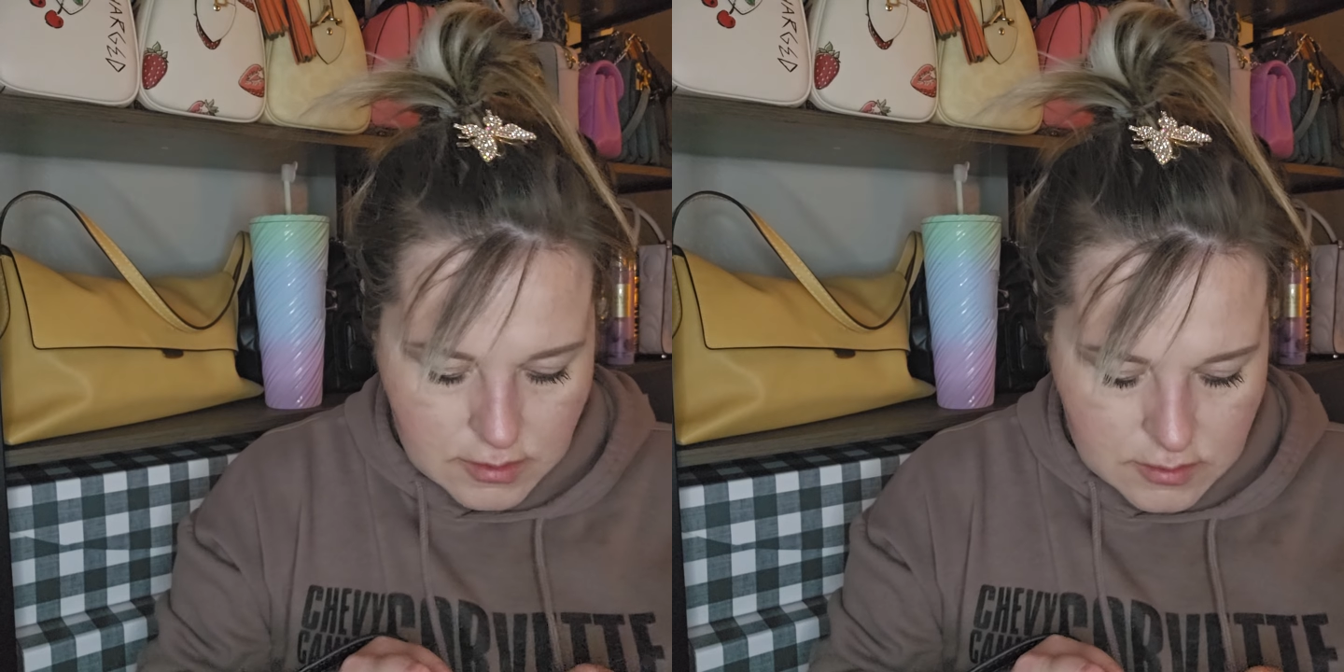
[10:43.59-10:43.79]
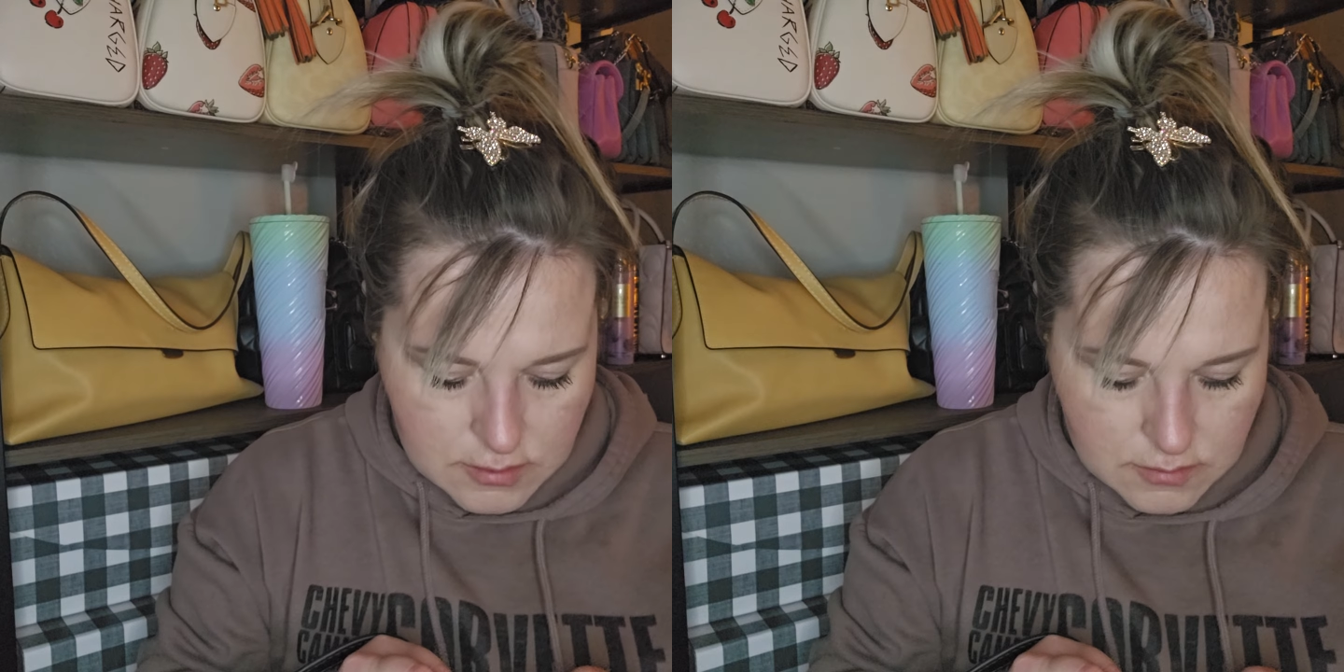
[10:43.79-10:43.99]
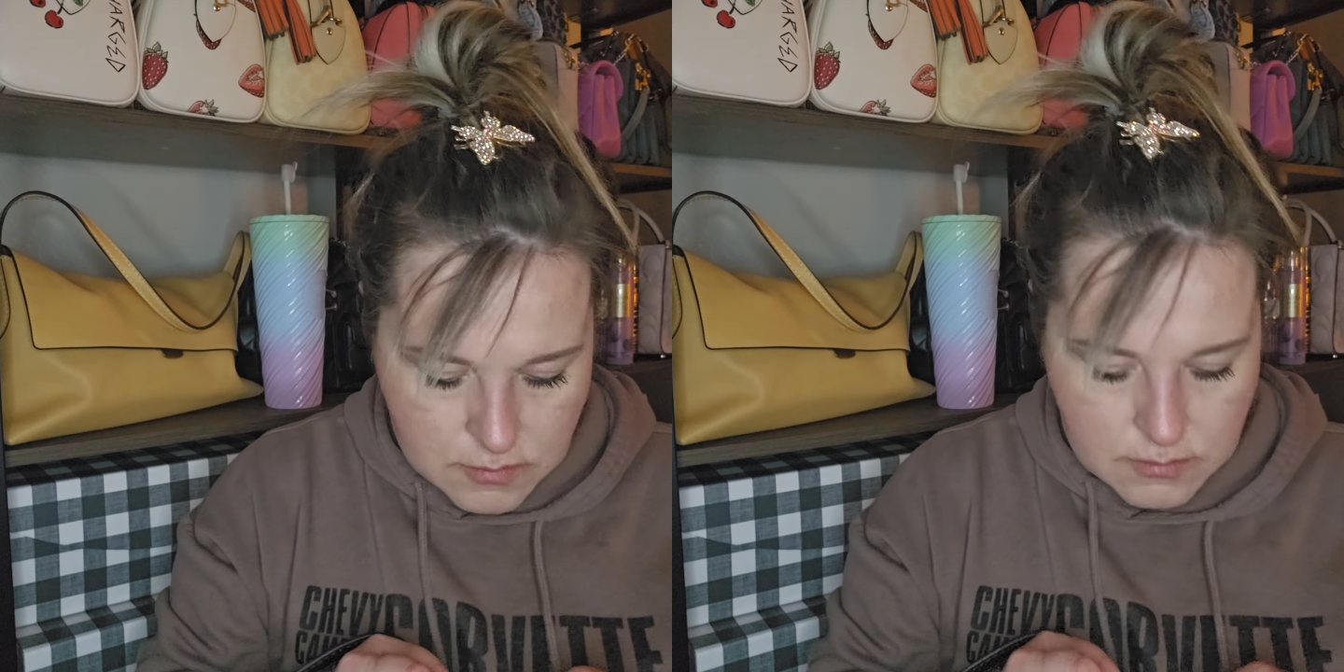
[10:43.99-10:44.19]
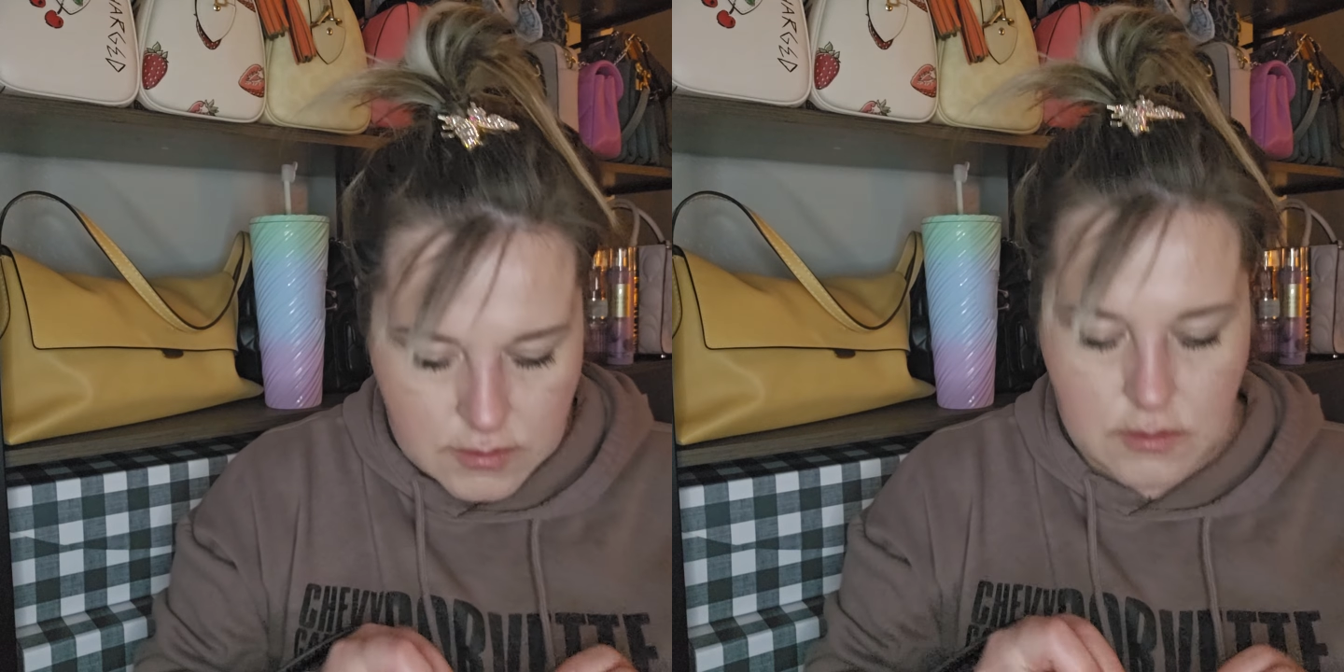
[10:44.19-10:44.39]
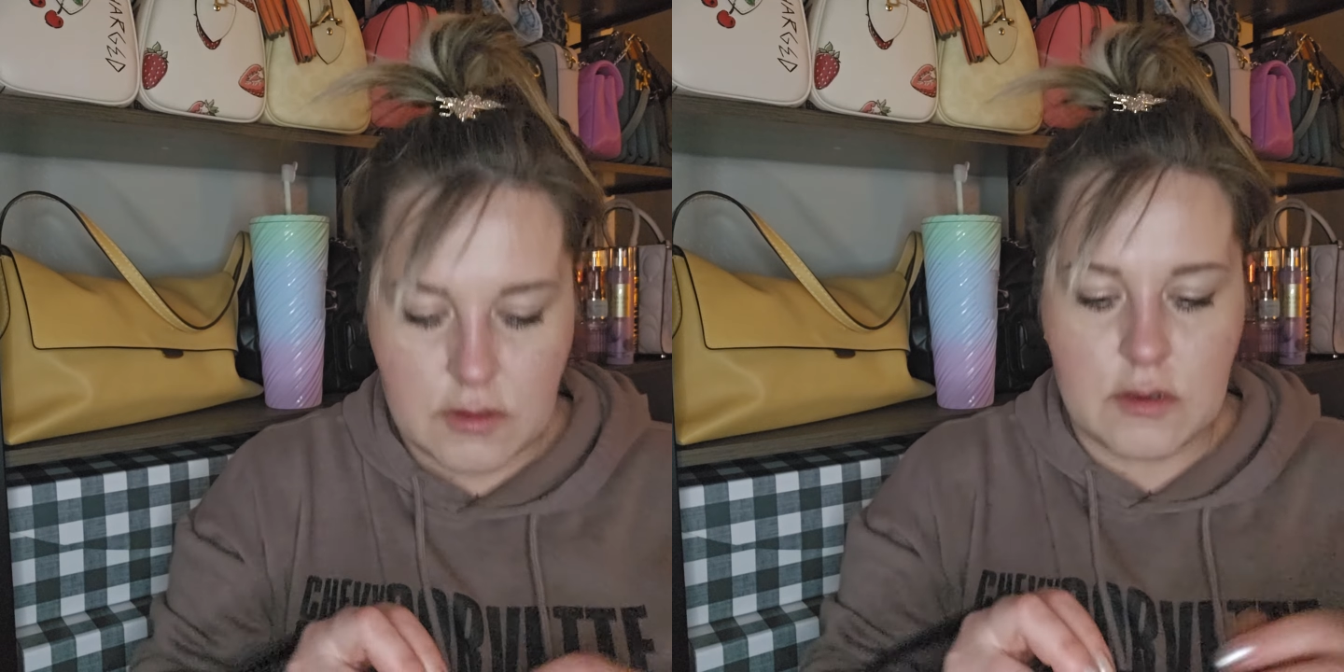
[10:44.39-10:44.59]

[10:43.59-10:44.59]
like something's